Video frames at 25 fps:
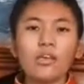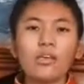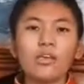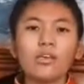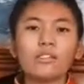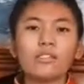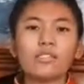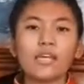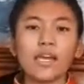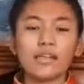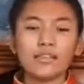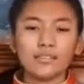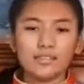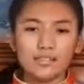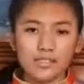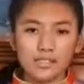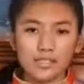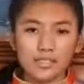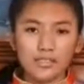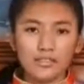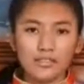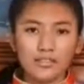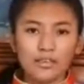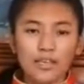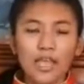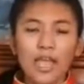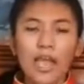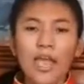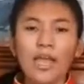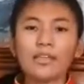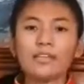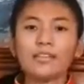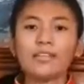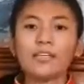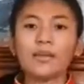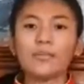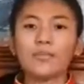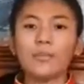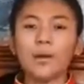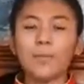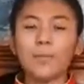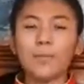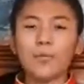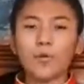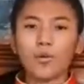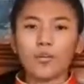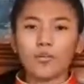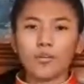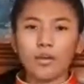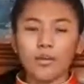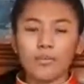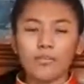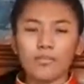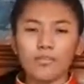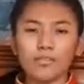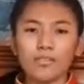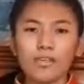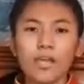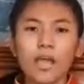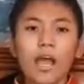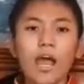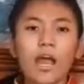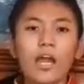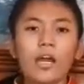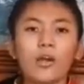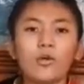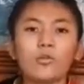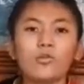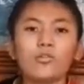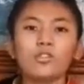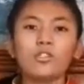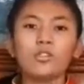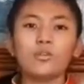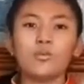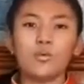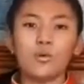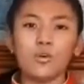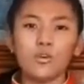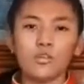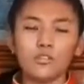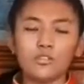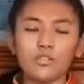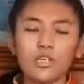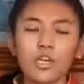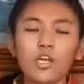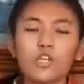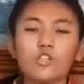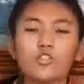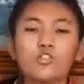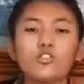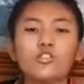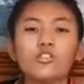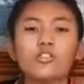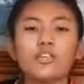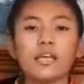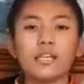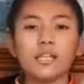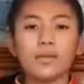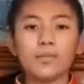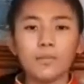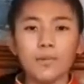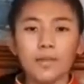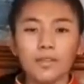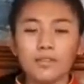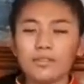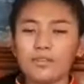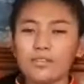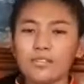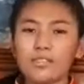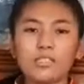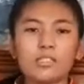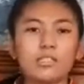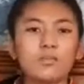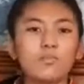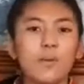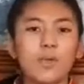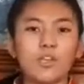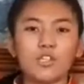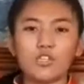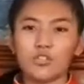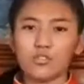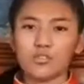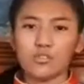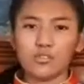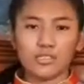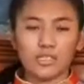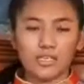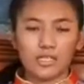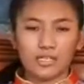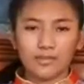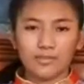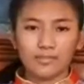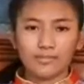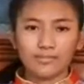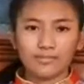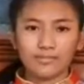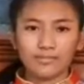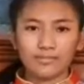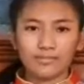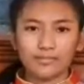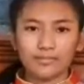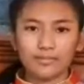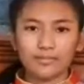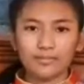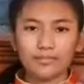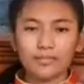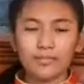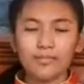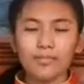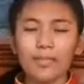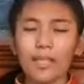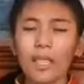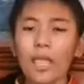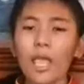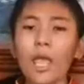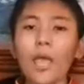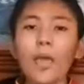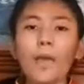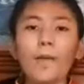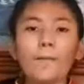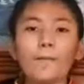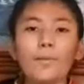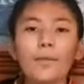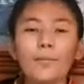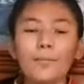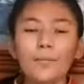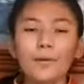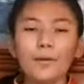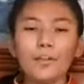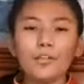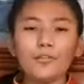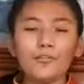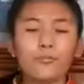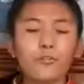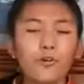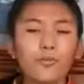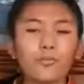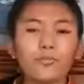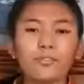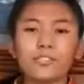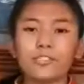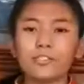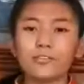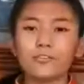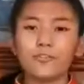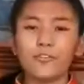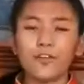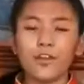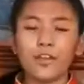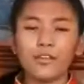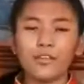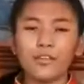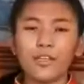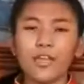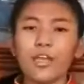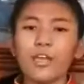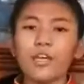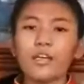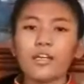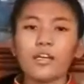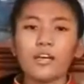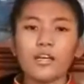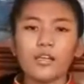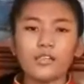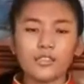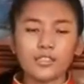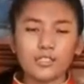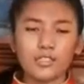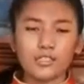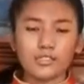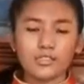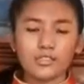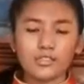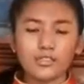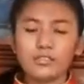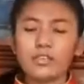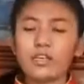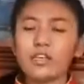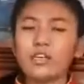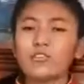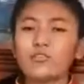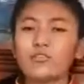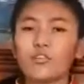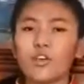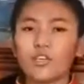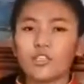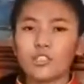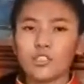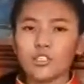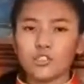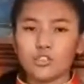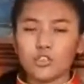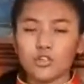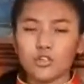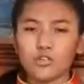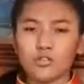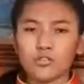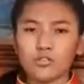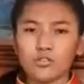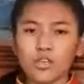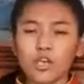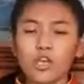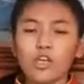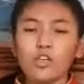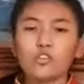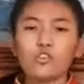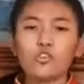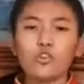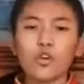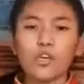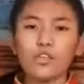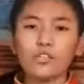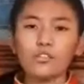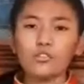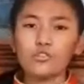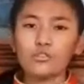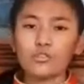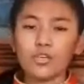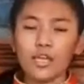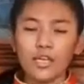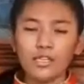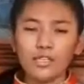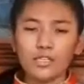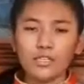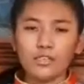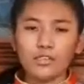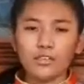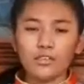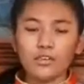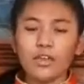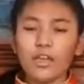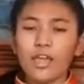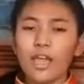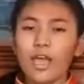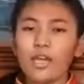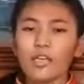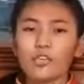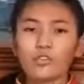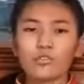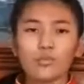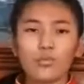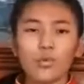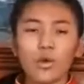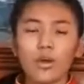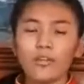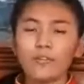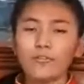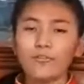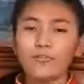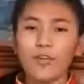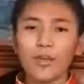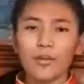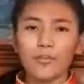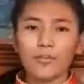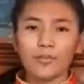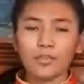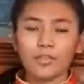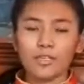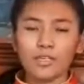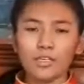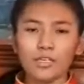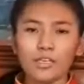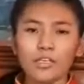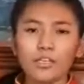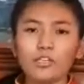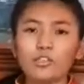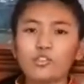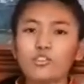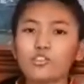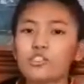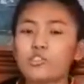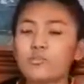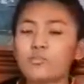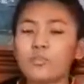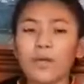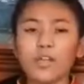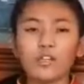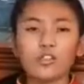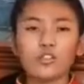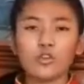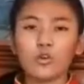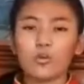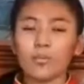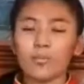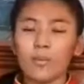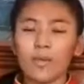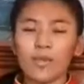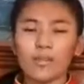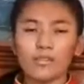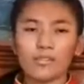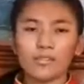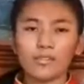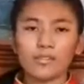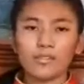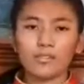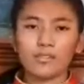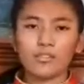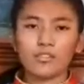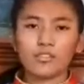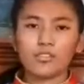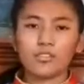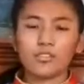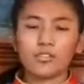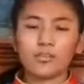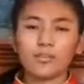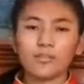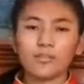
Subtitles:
chanting and dharma programs around the world to celebrate this special day. People from different cultures, traditions join together as one family to spread your message